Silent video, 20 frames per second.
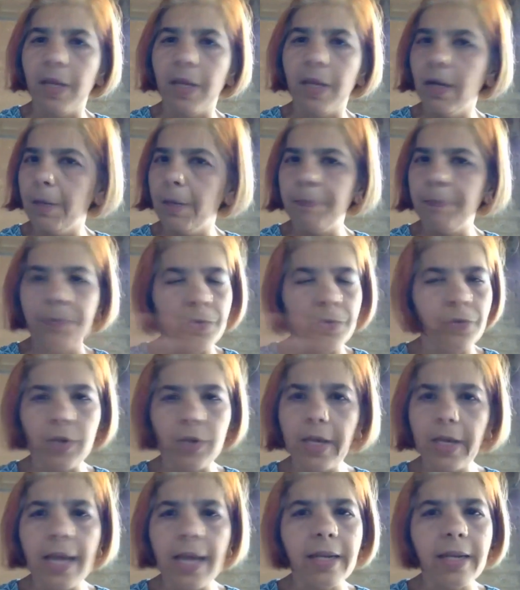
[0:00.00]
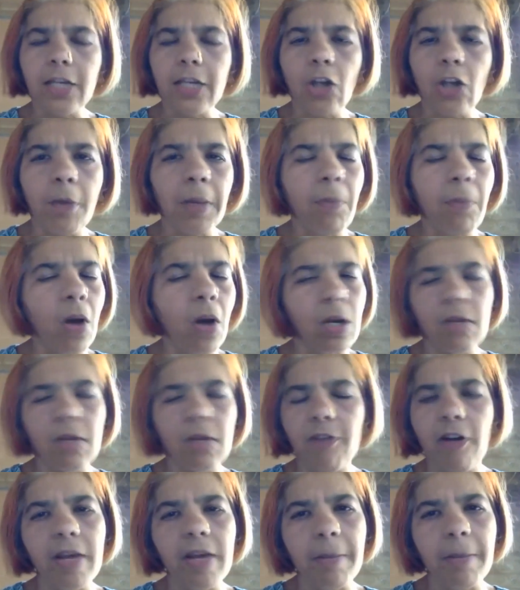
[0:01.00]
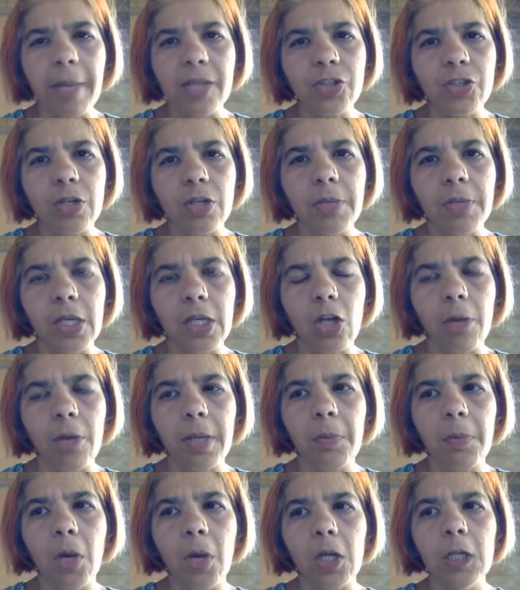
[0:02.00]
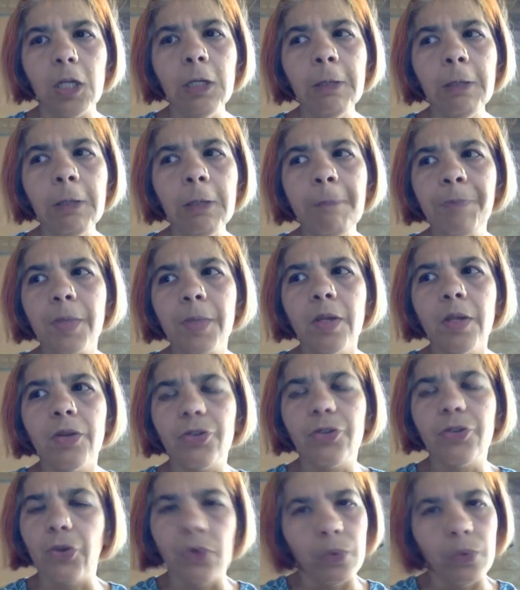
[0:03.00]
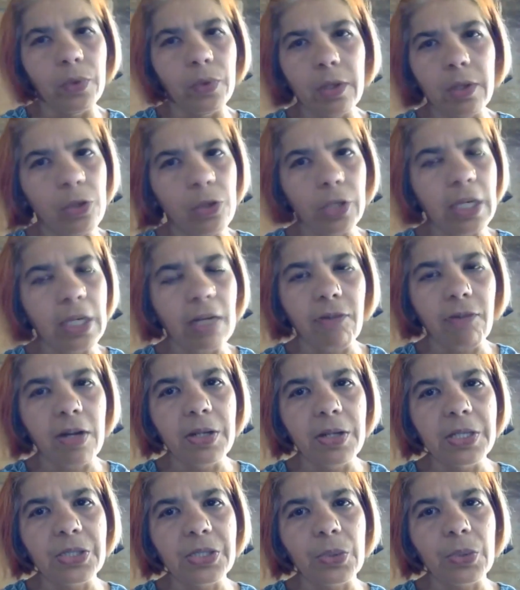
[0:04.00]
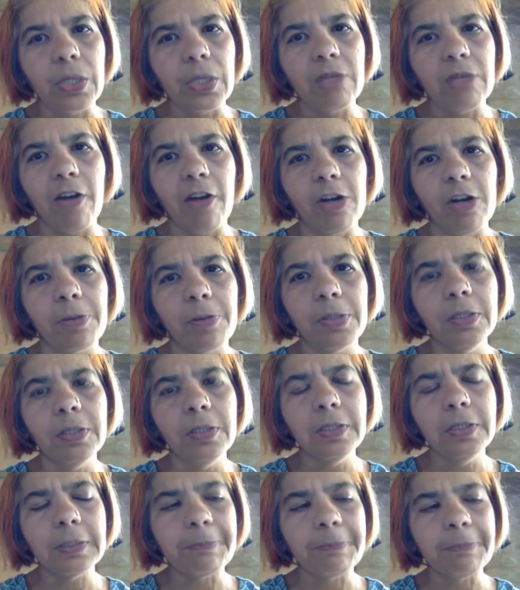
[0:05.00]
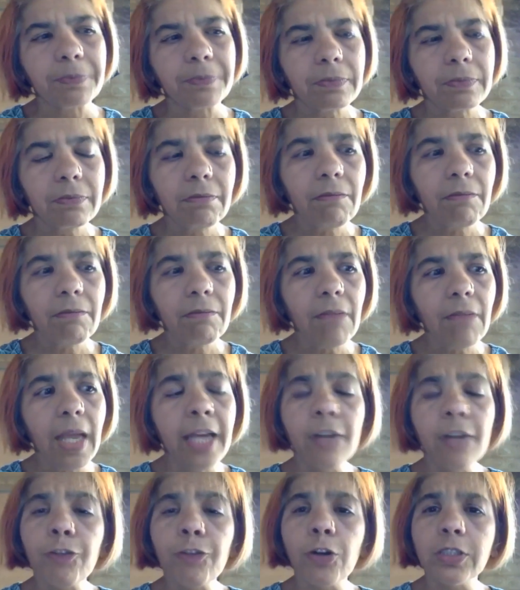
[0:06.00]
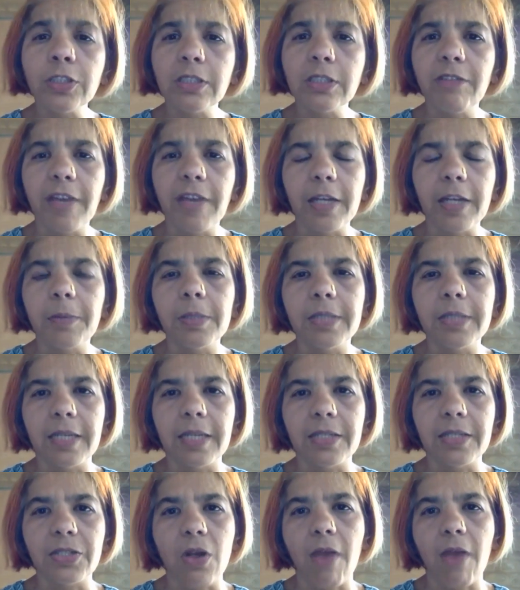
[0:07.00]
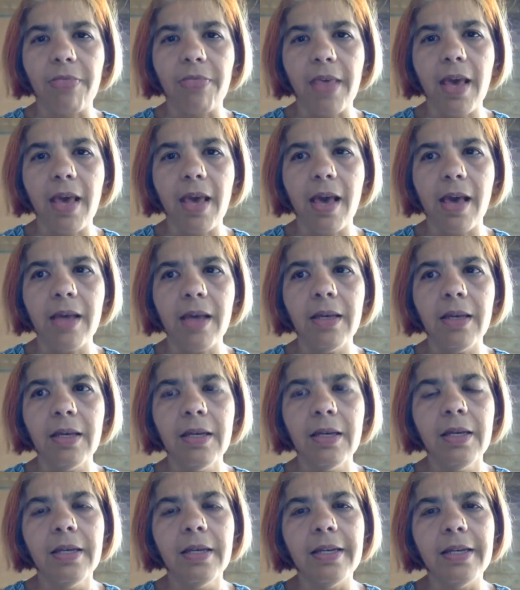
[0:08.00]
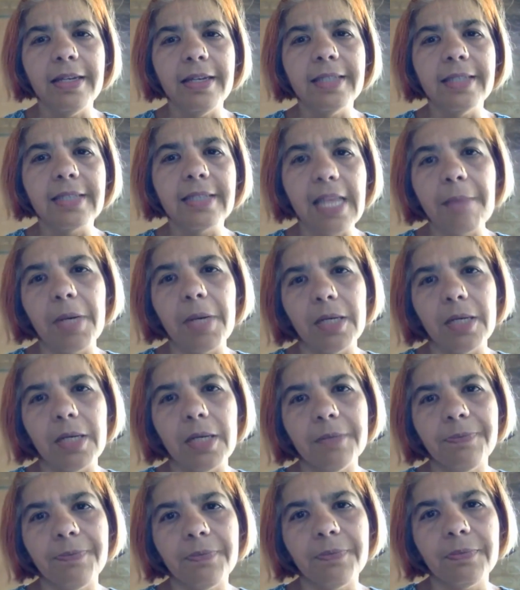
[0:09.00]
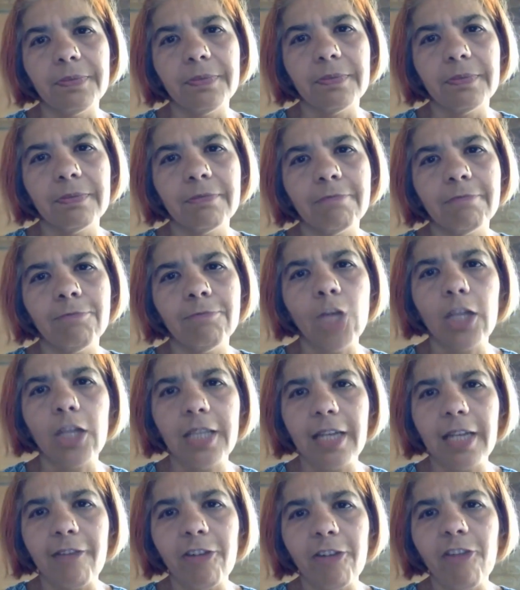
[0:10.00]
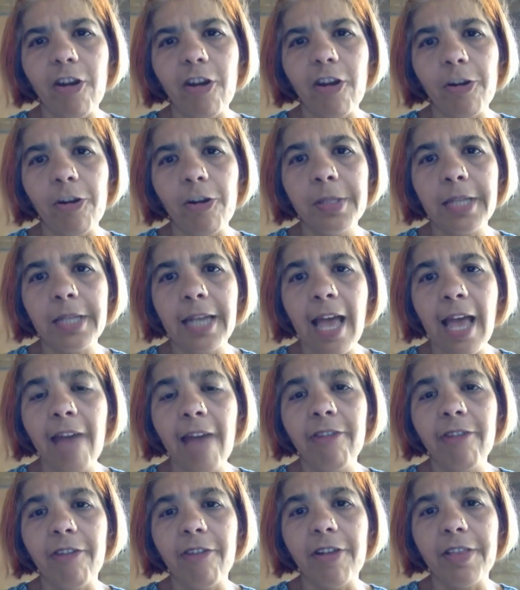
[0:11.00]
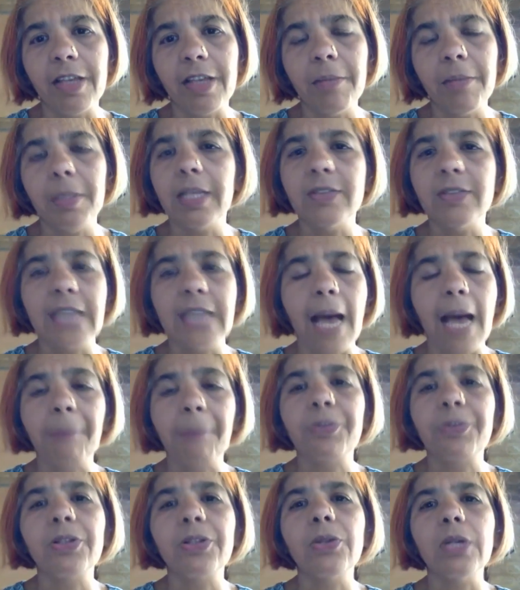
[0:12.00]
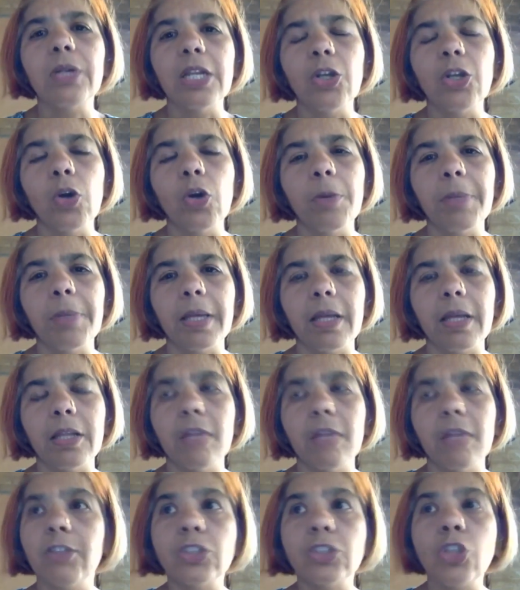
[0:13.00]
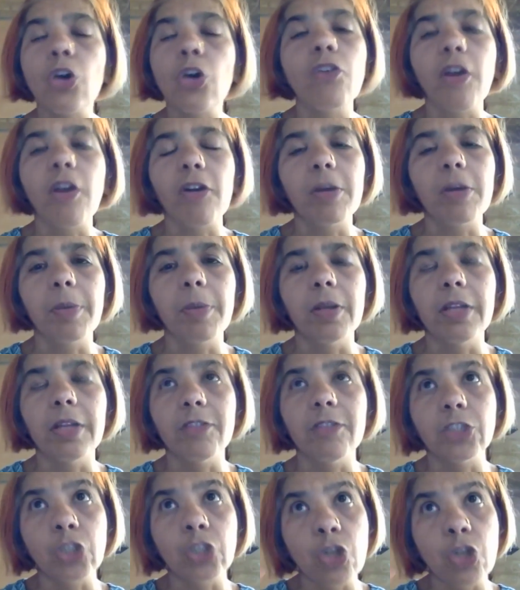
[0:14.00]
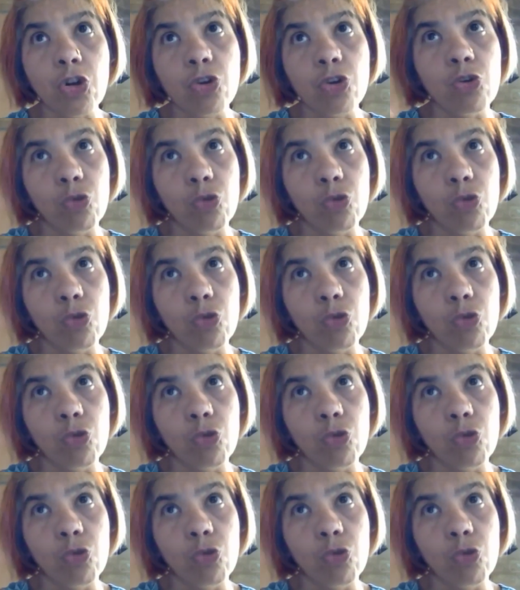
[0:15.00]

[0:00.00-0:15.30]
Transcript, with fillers: Um, again, economic model, very mainstream economic model. So looking at very discrete variables. And of course, the variable that is not there is labor. Not that every mm-hmm. variable can have everything, but there's absolutely no, there was no variable, there was no